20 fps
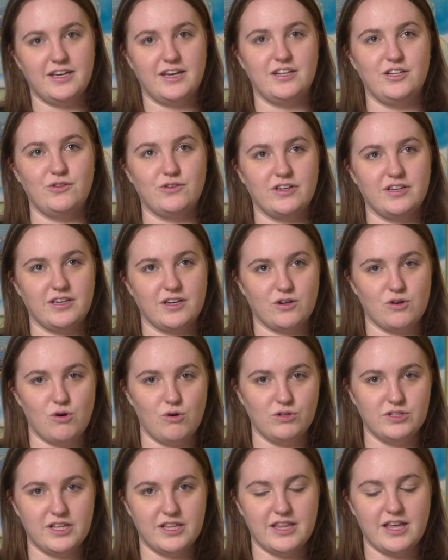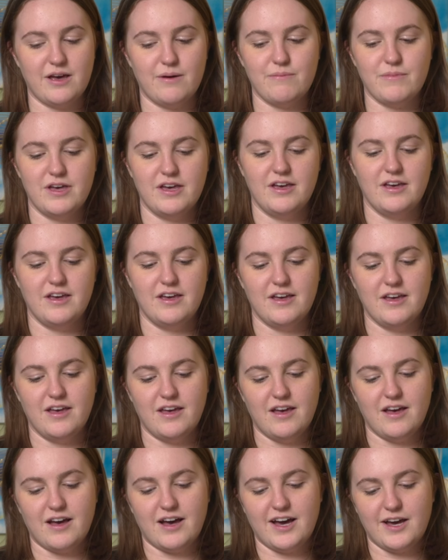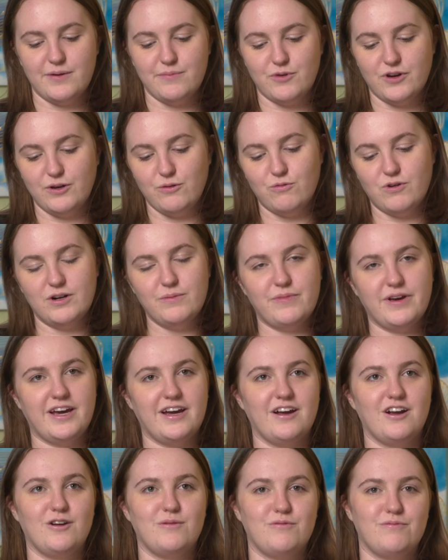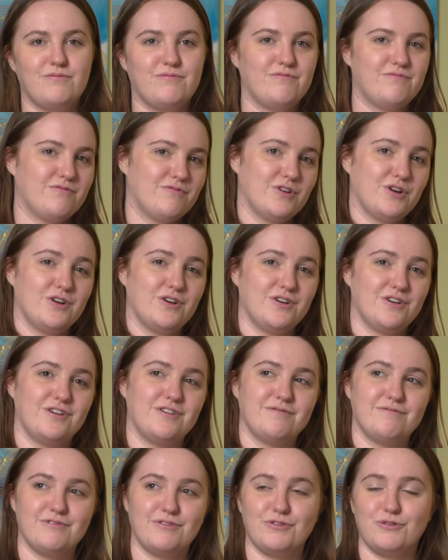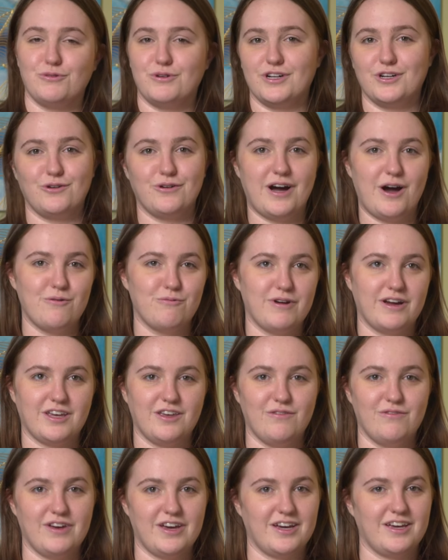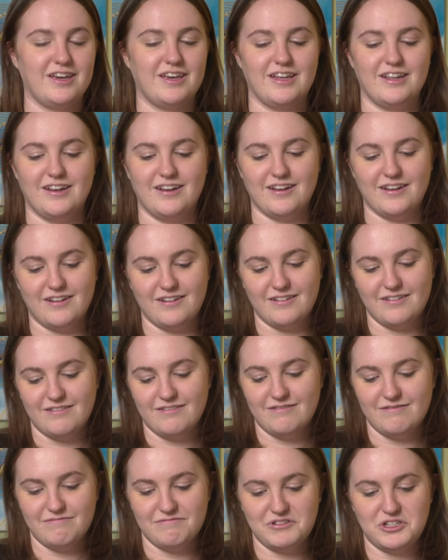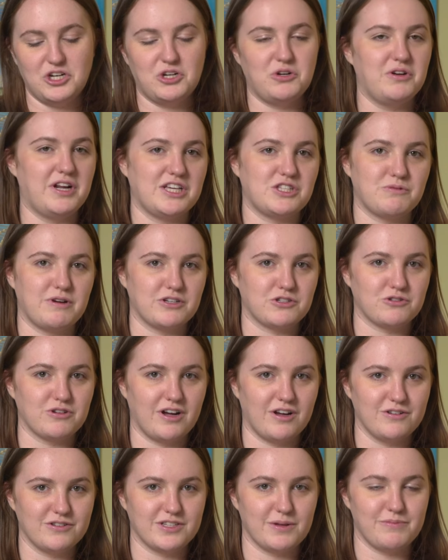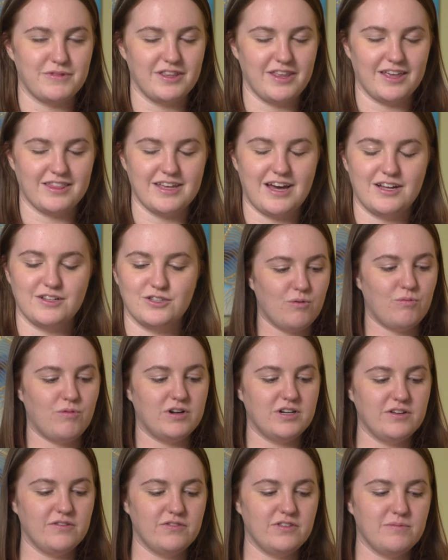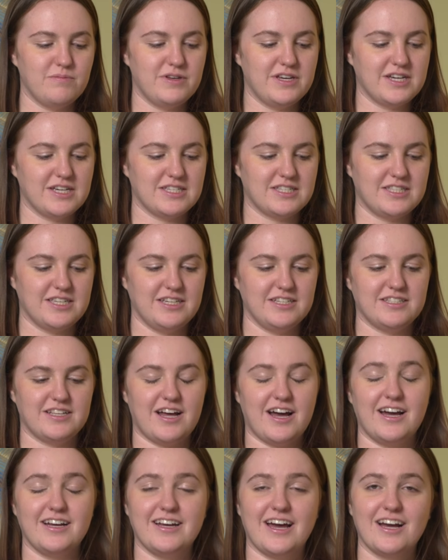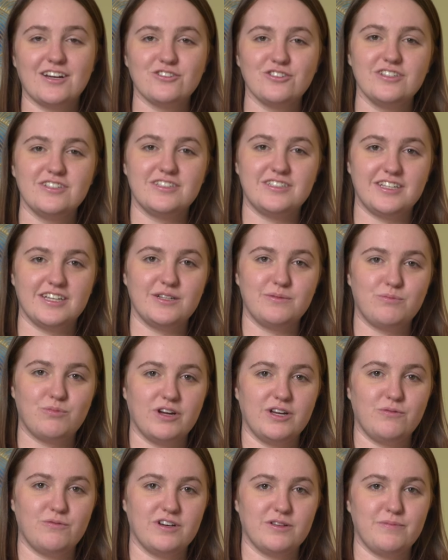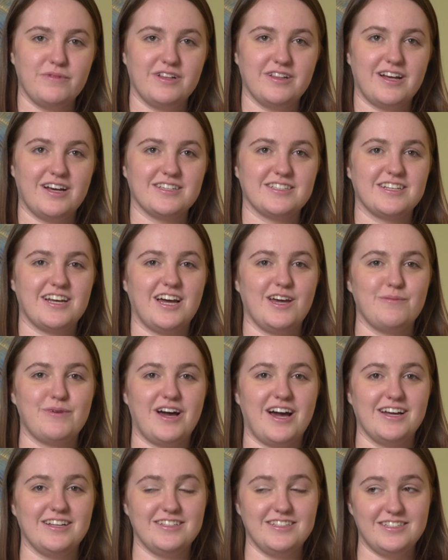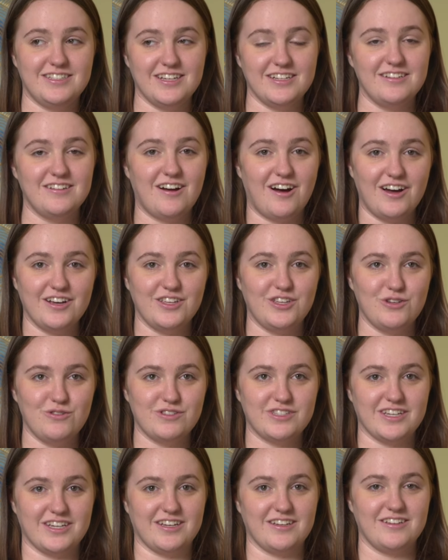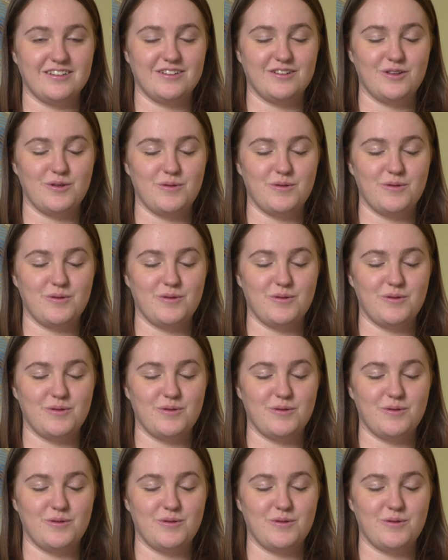and you can get cold in them. I bring 1 pair for if you want to go out in Reykjavik and go to a nice restaurant or something like that. One of the biggest things that I actually did bring with me last time, I did not use it,